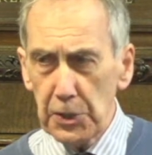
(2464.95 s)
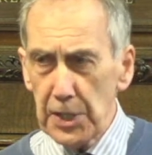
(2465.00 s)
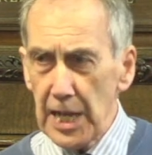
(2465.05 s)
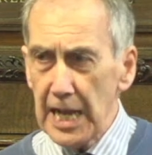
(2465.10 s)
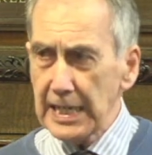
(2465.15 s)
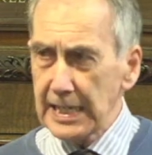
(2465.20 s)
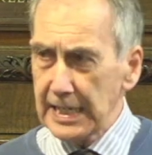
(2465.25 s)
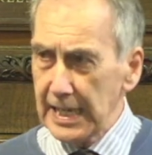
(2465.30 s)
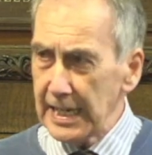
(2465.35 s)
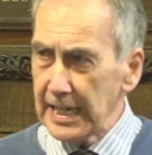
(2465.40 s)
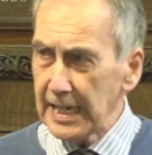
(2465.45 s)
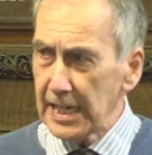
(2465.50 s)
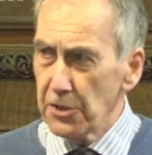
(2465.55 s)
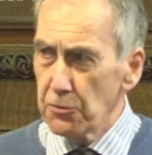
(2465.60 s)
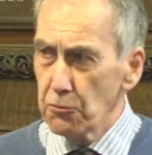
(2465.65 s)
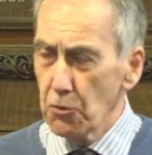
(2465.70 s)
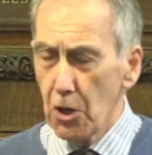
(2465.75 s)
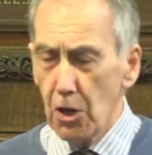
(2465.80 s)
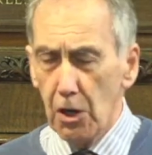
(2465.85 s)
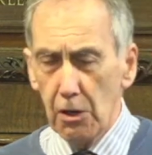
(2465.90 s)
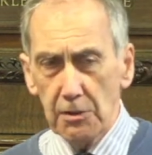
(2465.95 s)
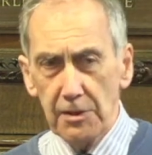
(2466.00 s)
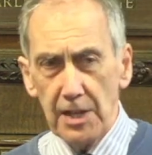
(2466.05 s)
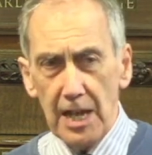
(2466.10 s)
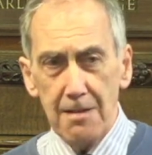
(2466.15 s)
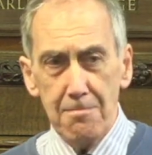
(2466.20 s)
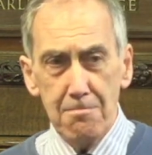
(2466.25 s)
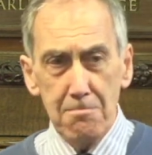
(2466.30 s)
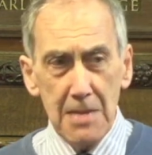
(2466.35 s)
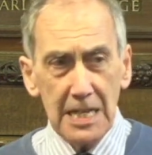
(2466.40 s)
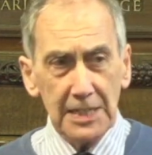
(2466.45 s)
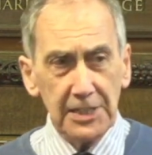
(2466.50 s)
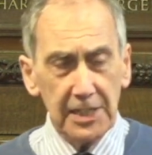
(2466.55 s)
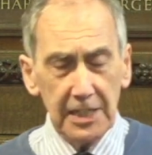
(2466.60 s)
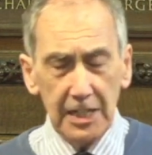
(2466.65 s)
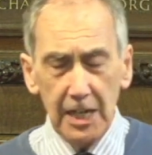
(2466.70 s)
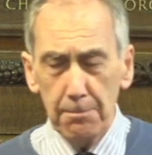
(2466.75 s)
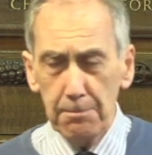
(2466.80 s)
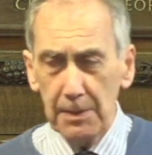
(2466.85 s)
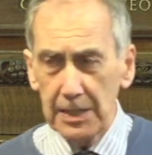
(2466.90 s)
They're getting it wrong. They're messing
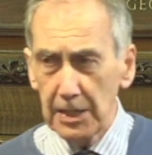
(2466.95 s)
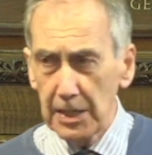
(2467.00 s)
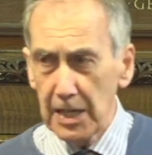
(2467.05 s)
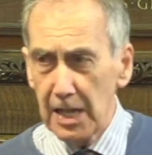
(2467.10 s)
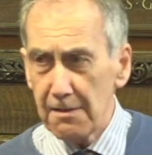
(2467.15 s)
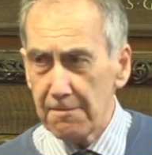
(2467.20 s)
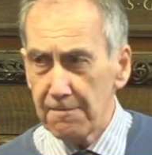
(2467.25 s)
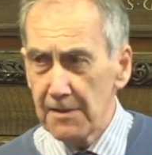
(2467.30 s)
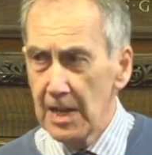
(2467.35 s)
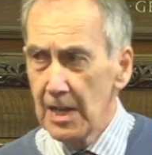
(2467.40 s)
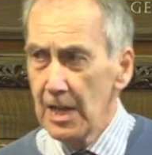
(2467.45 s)
up in life.